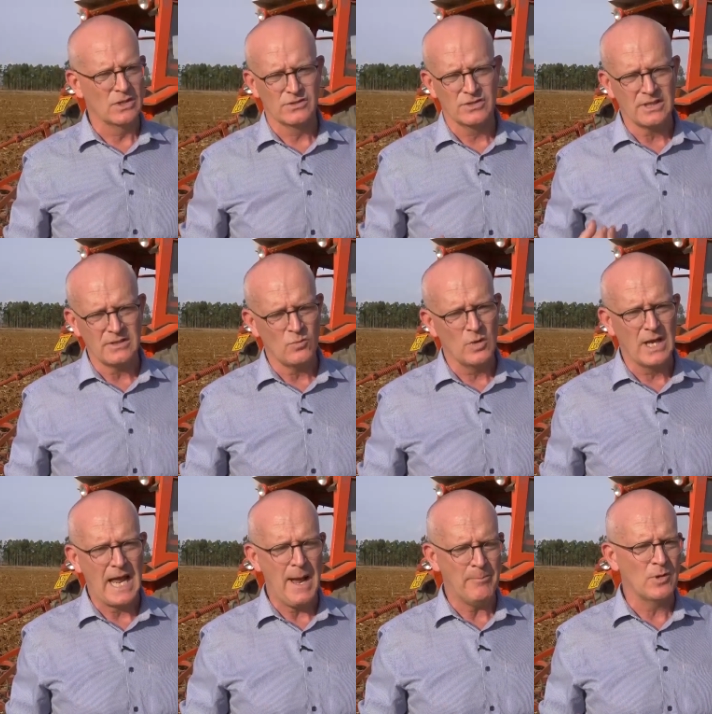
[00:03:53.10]
will,
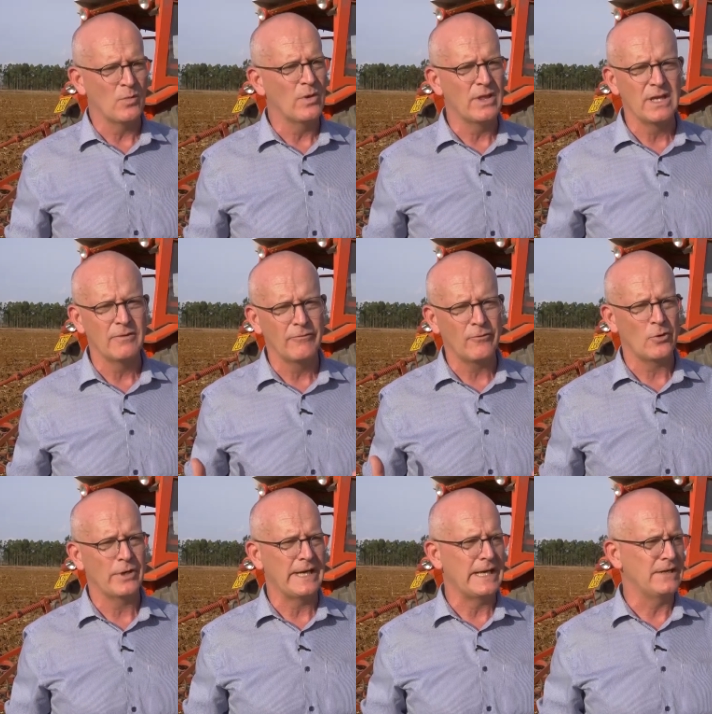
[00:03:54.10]
will happen within
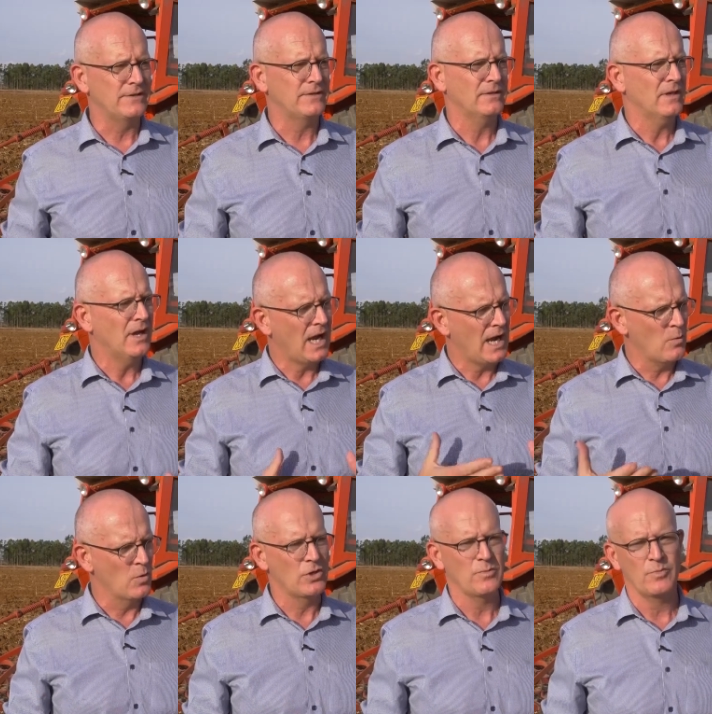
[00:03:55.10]
four days. I
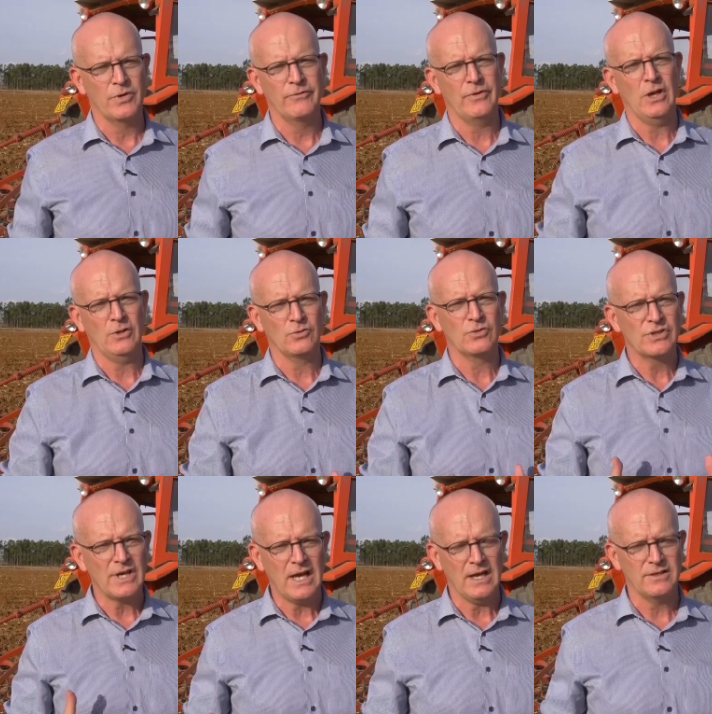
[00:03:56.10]
would prefer to
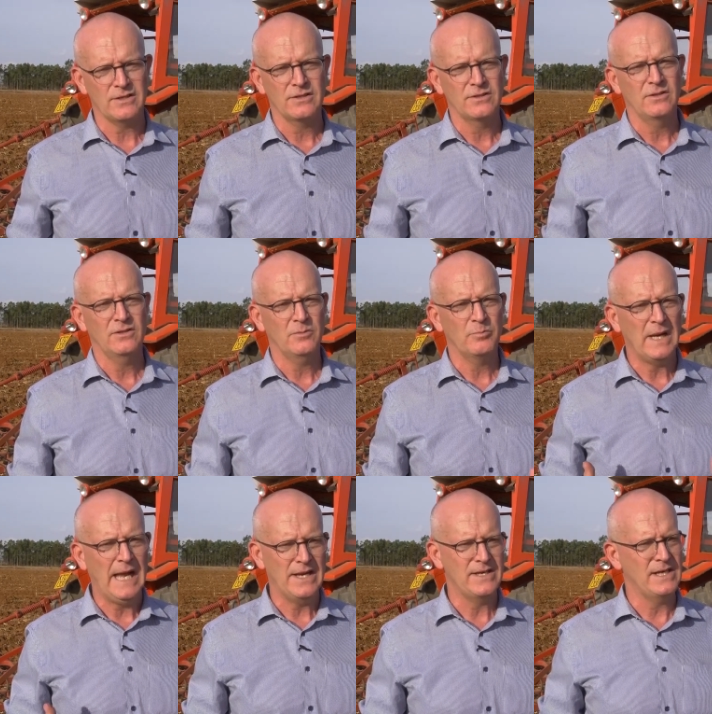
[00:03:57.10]
start
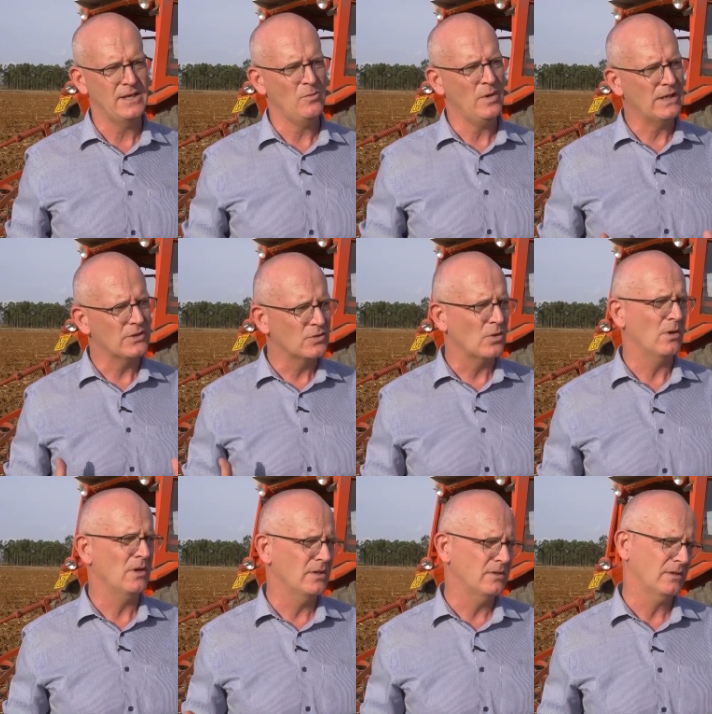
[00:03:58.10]
planting when the
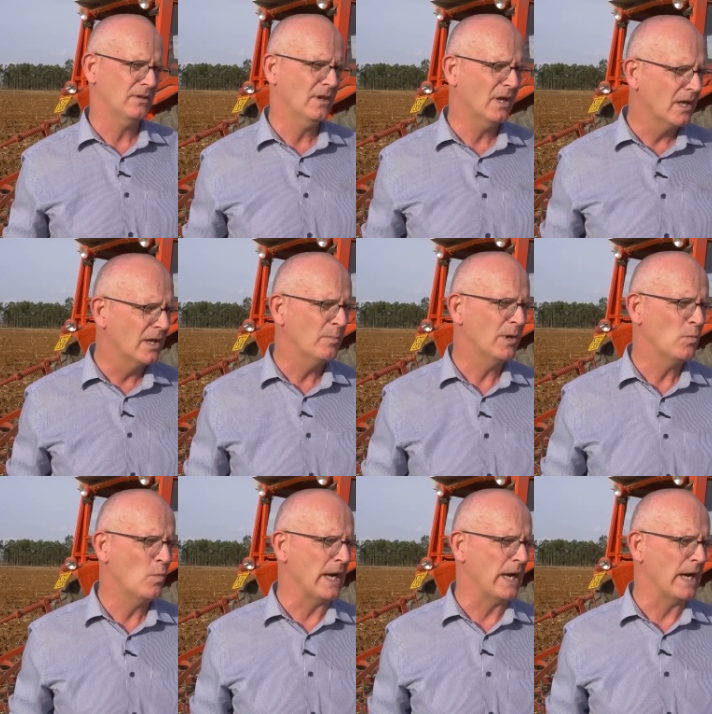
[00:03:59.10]
soil is a little bit